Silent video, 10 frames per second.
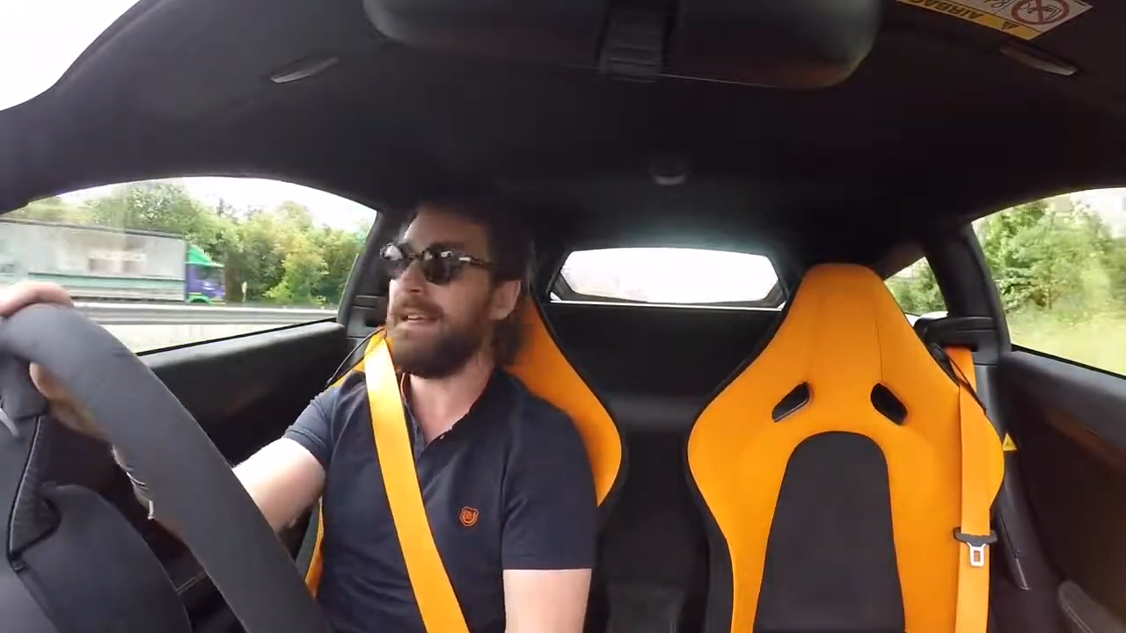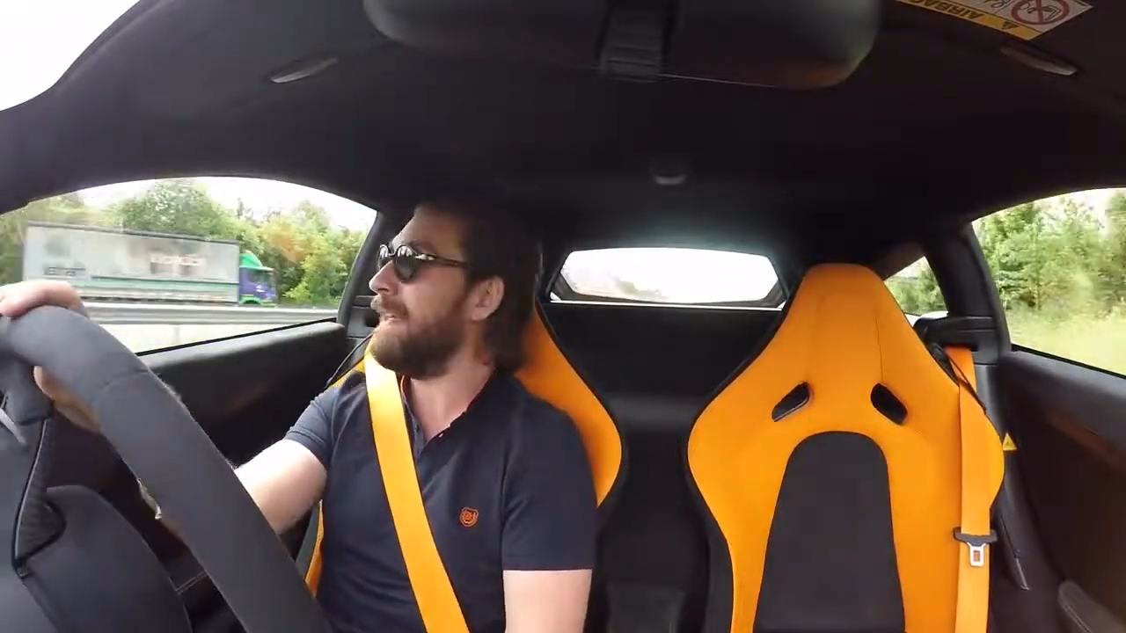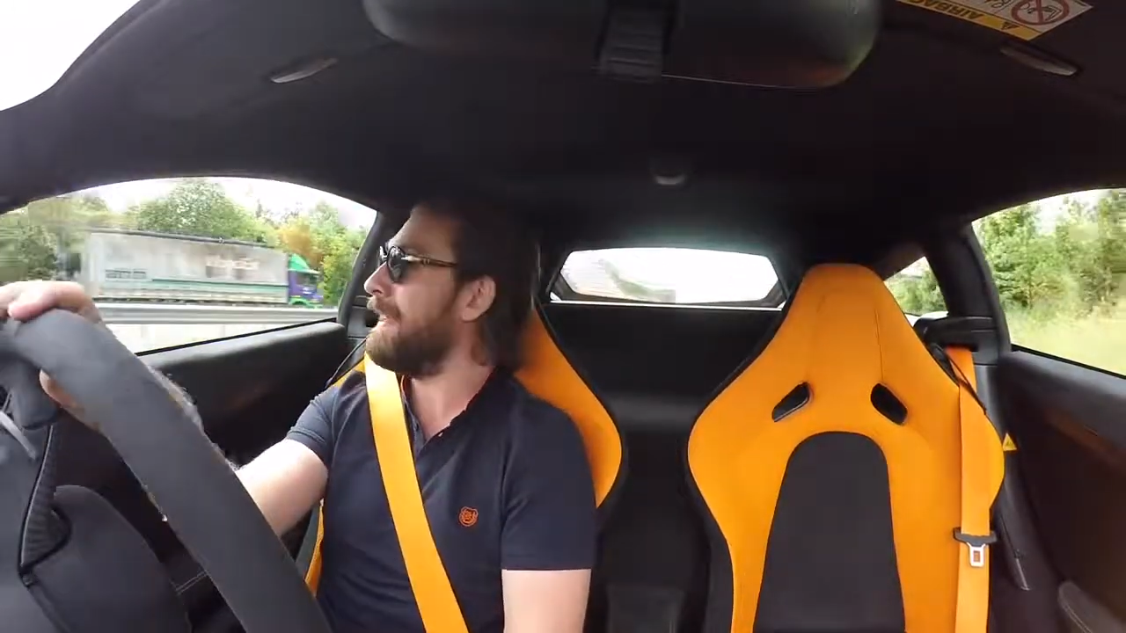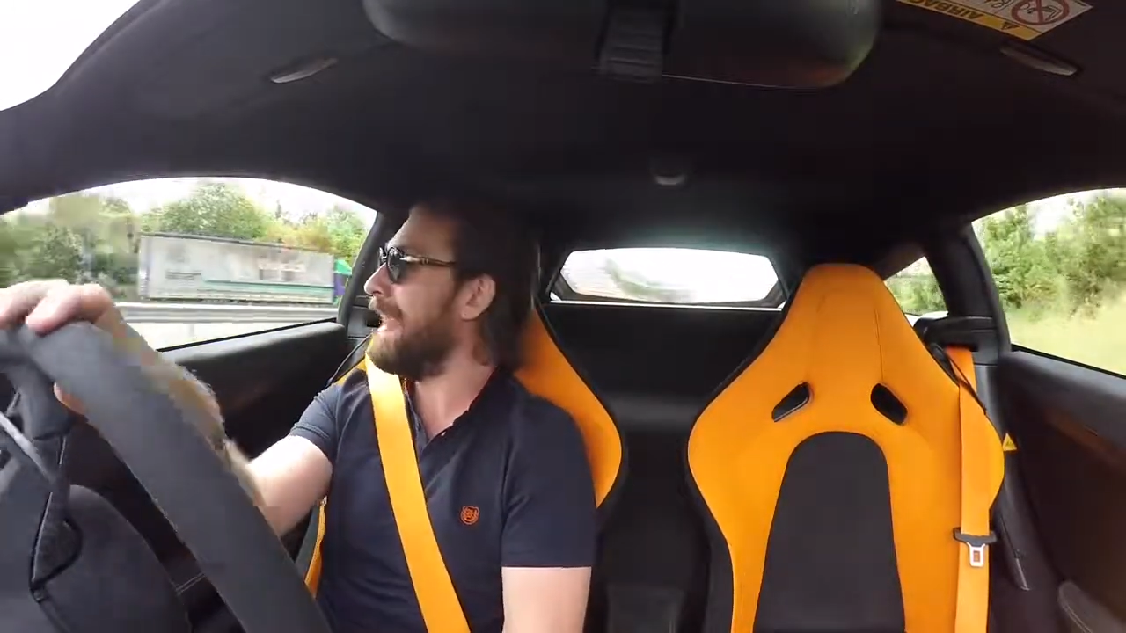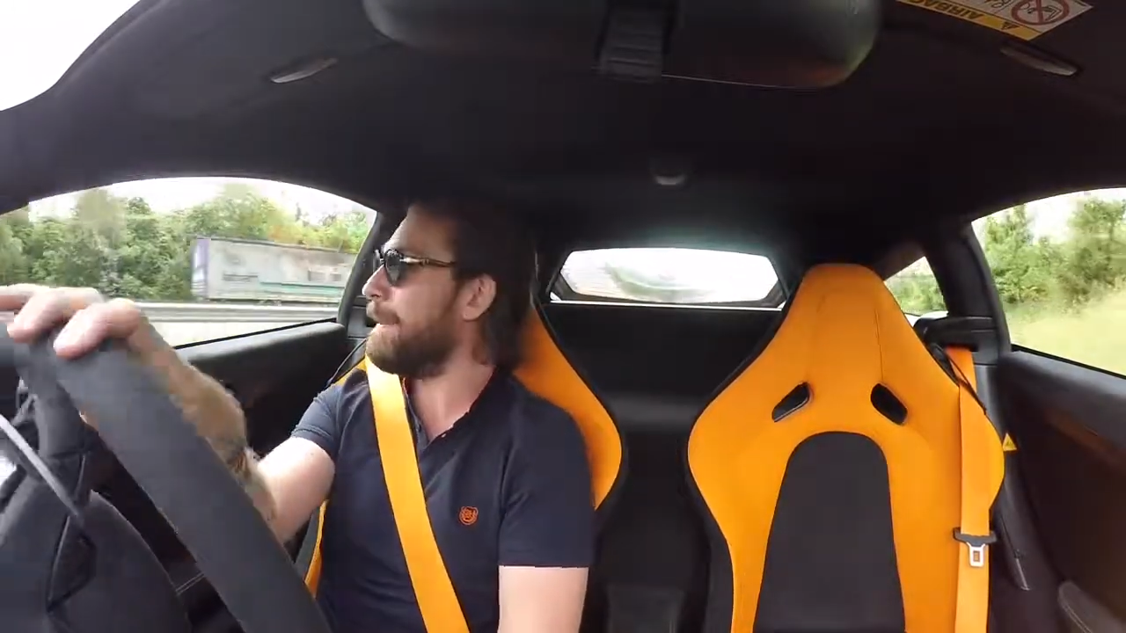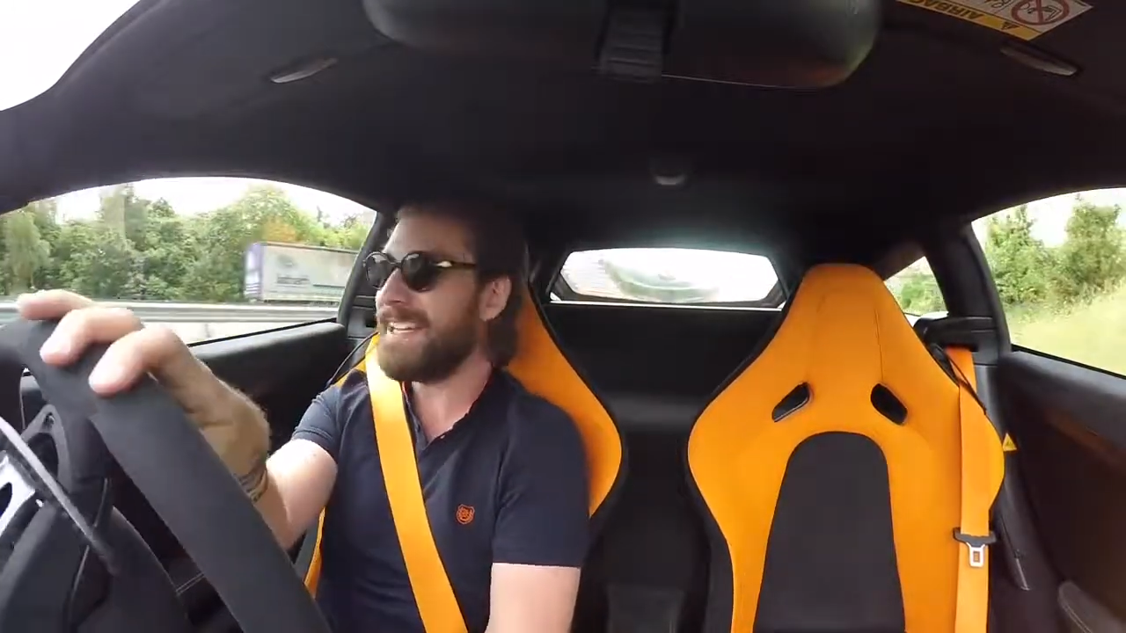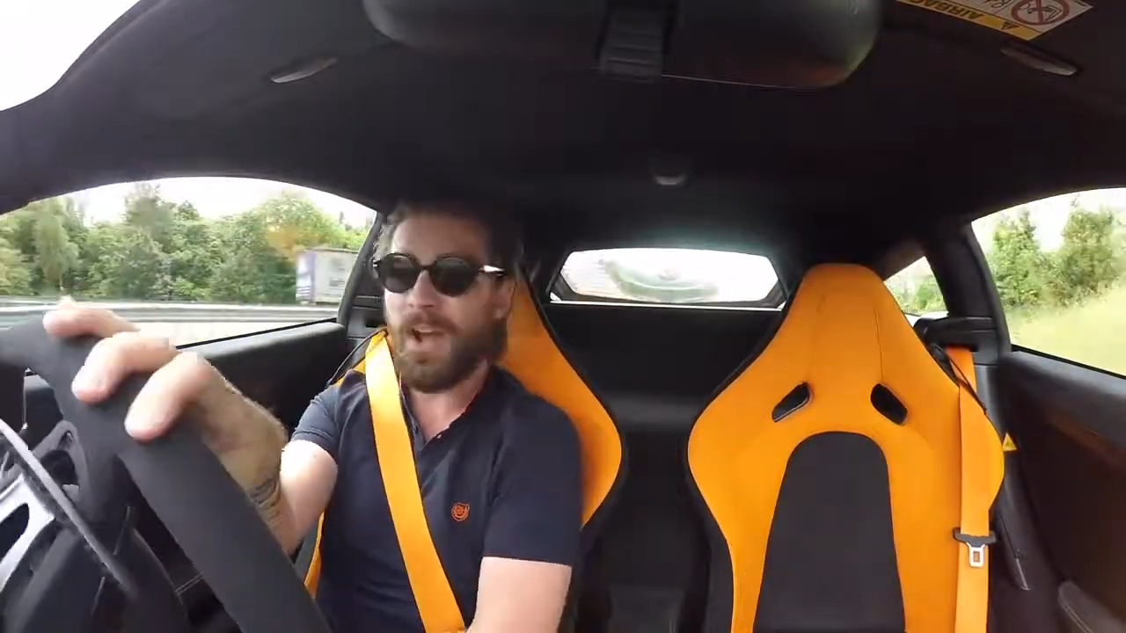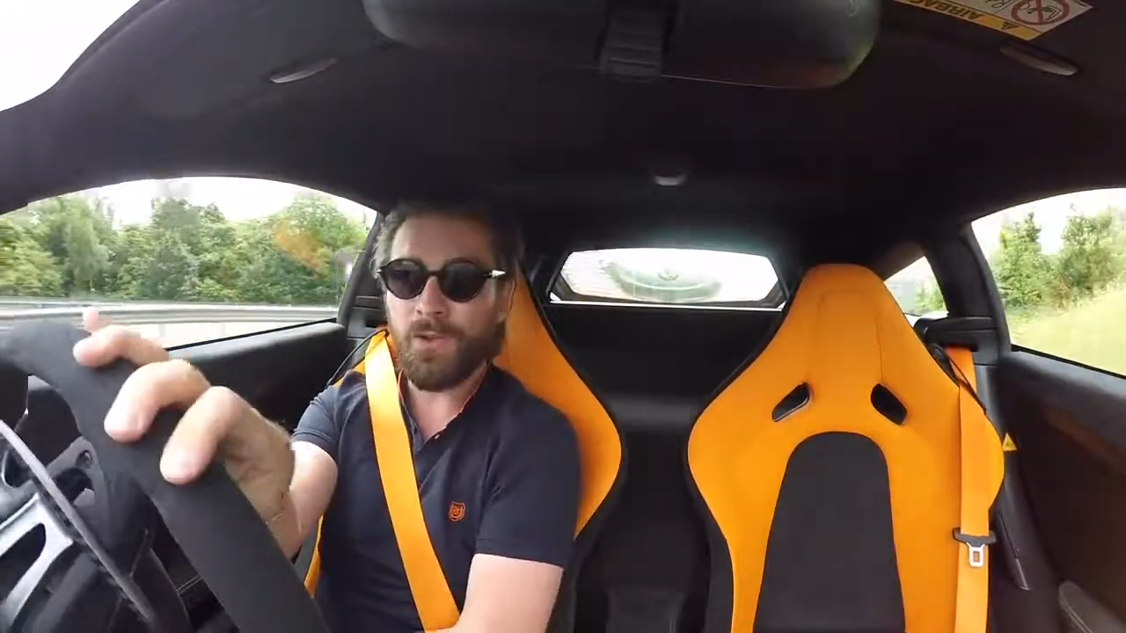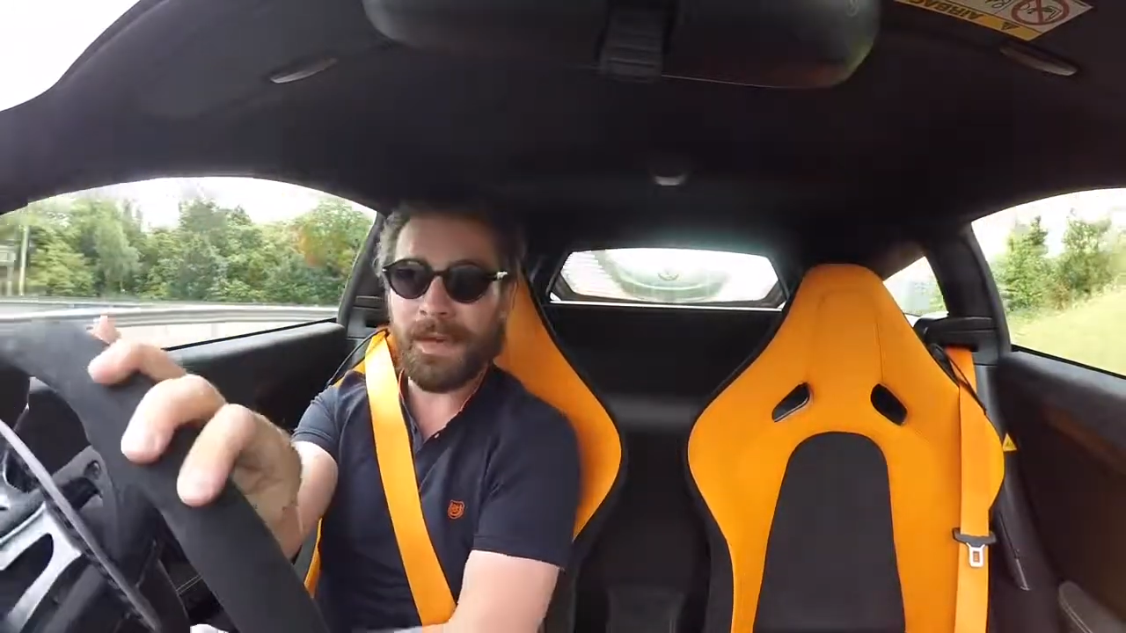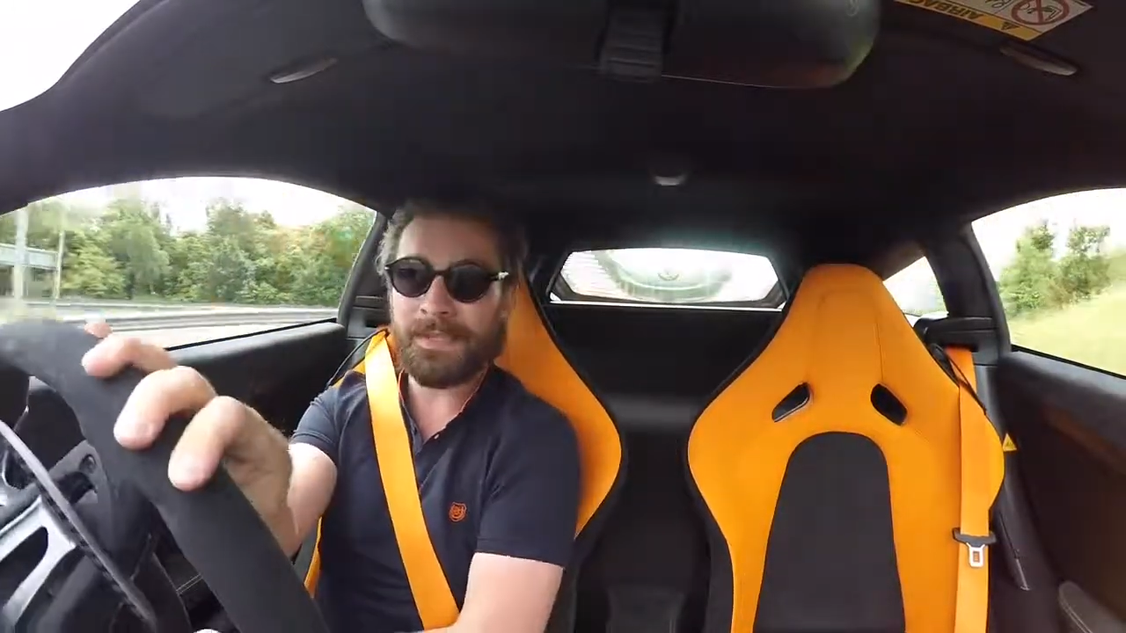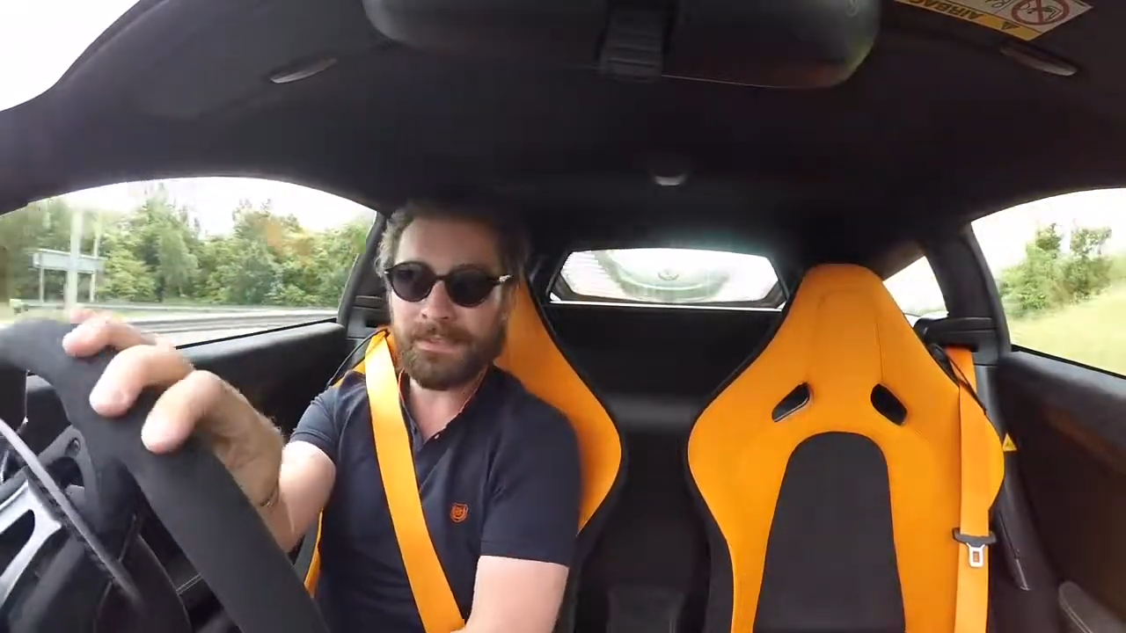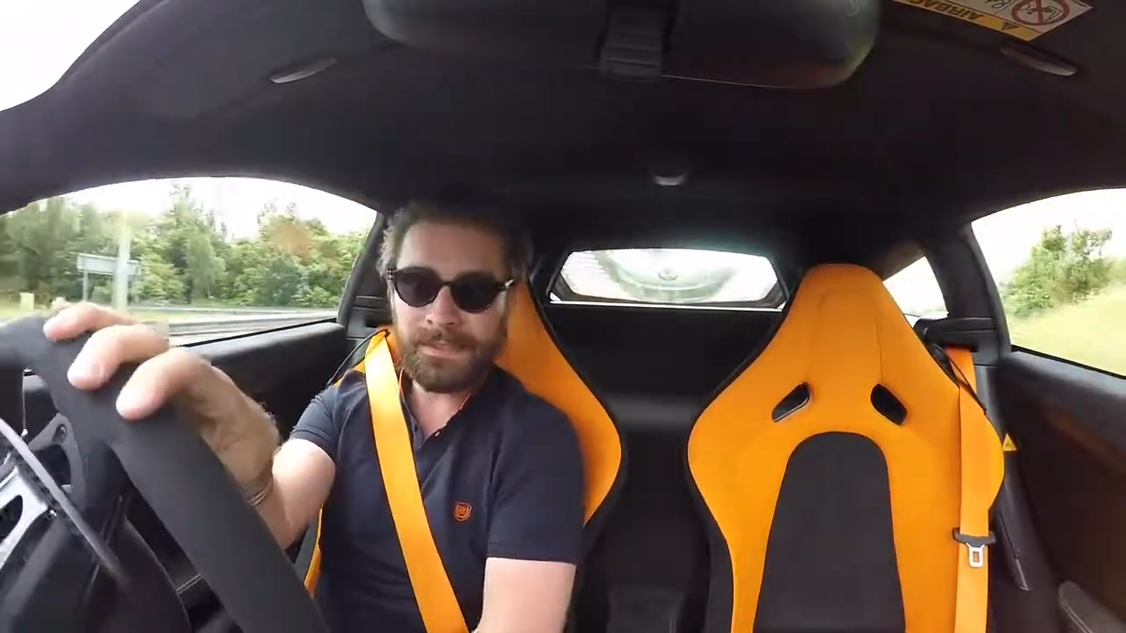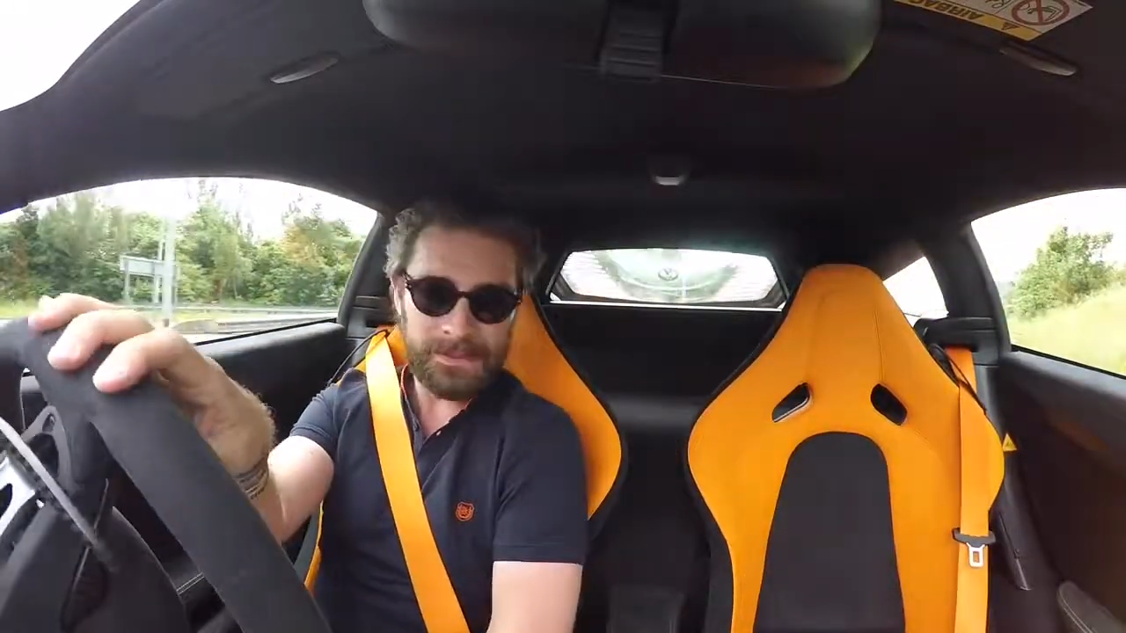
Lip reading: let me know, man.